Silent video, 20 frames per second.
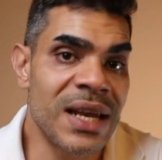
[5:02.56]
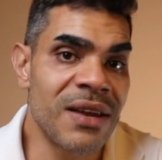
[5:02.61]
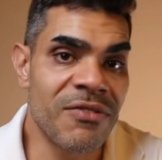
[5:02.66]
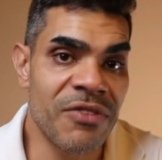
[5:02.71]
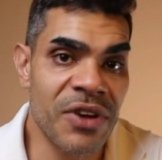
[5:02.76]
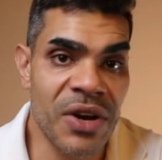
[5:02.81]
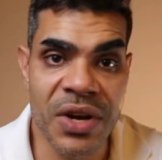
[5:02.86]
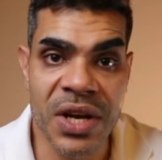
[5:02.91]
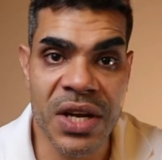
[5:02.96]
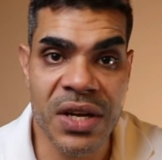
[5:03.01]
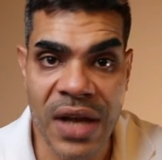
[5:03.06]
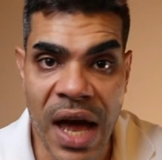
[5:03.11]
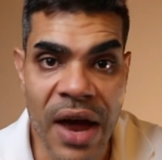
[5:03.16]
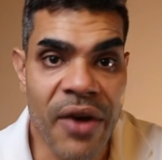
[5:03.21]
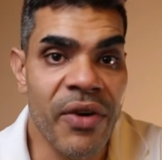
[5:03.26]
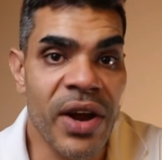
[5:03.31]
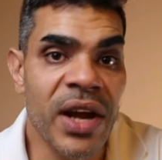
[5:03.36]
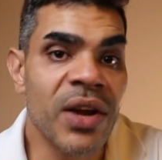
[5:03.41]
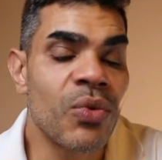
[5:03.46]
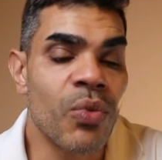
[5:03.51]
in a very
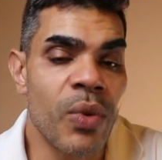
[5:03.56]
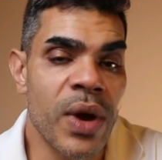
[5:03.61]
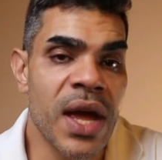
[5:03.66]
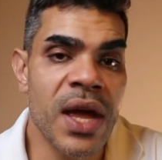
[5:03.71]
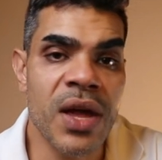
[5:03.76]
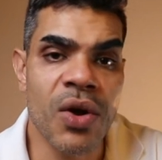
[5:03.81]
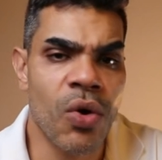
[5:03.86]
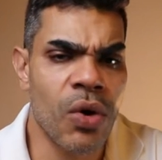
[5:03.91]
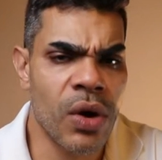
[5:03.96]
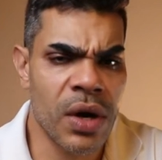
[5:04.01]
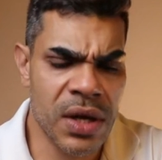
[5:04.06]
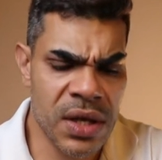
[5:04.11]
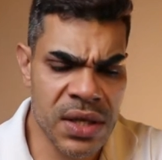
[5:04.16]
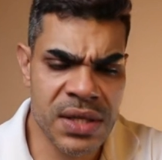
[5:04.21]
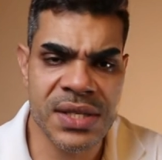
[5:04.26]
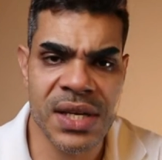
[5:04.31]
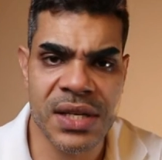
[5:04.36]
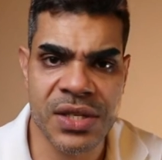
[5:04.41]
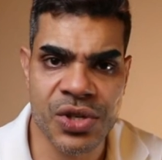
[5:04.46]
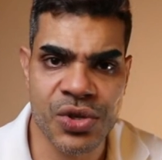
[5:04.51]
direct way or in
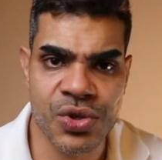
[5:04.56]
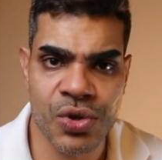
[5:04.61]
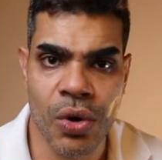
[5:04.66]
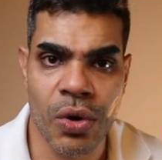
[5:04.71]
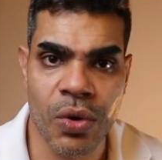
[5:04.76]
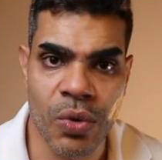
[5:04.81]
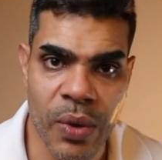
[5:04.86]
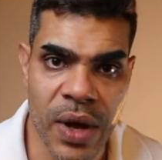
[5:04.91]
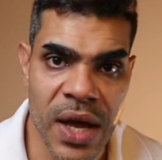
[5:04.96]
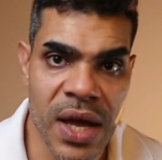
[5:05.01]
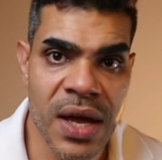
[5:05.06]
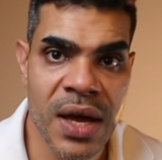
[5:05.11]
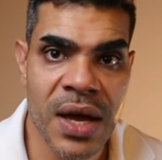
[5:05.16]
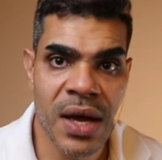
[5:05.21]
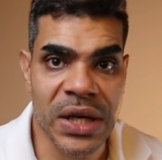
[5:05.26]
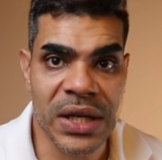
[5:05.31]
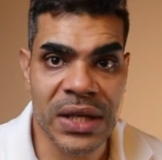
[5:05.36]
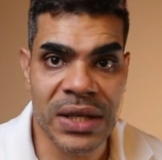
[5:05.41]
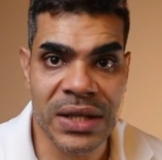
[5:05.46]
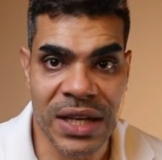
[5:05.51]
such a short way
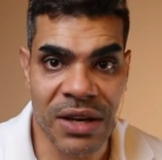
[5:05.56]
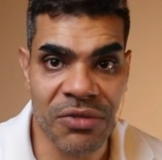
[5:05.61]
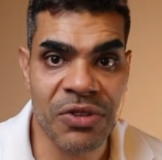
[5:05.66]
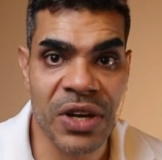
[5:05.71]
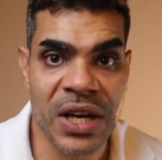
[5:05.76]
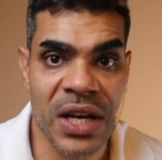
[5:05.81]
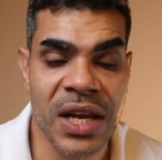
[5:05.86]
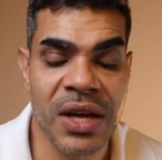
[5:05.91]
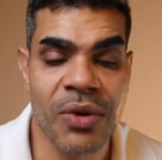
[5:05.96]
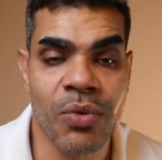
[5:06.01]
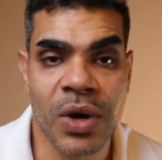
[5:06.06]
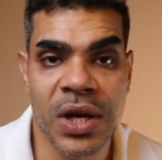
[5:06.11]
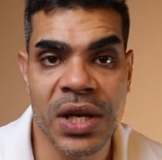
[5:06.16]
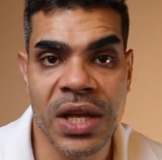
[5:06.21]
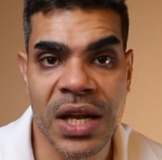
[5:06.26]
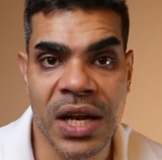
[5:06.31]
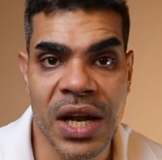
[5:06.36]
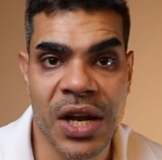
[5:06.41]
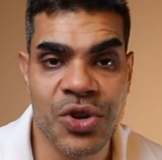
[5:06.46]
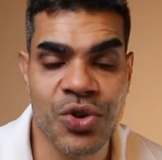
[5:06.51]
but definitely one
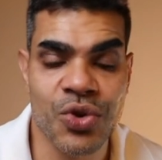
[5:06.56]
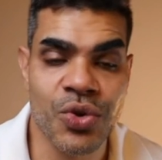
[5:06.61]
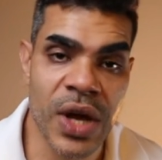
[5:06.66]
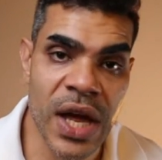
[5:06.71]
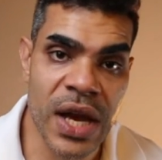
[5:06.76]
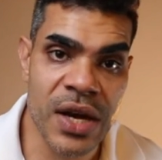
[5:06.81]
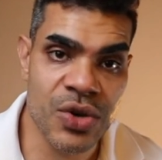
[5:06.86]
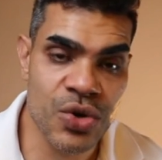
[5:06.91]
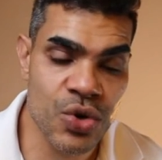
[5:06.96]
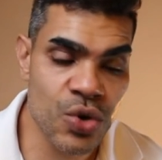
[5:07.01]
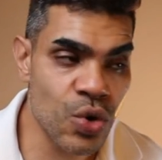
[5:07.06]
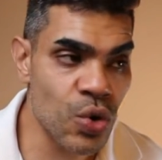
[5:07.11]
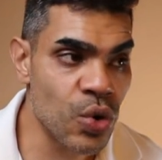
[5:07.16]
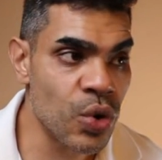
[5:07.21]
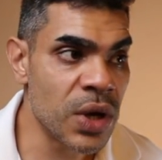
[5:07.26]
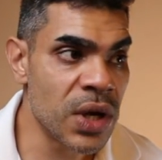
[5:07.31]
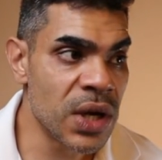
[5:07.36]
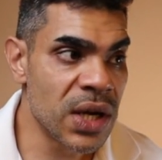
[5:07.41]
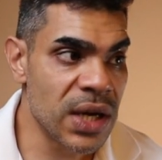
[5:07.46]
thing that you can do